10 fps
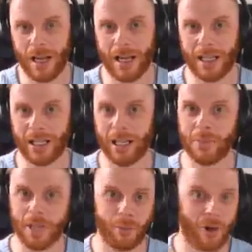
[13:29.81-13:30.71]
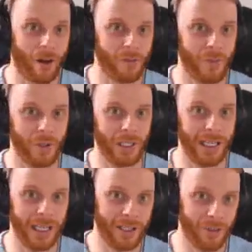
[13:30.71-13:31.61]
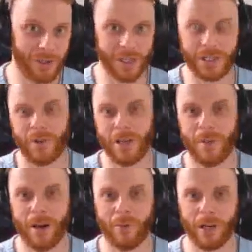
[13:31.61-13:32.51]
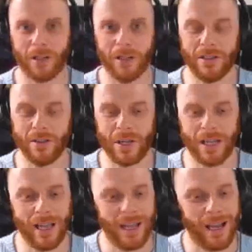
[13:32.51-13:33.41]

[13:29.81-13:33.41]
and that keeps that profitability in your business for the amount of work that you're doing,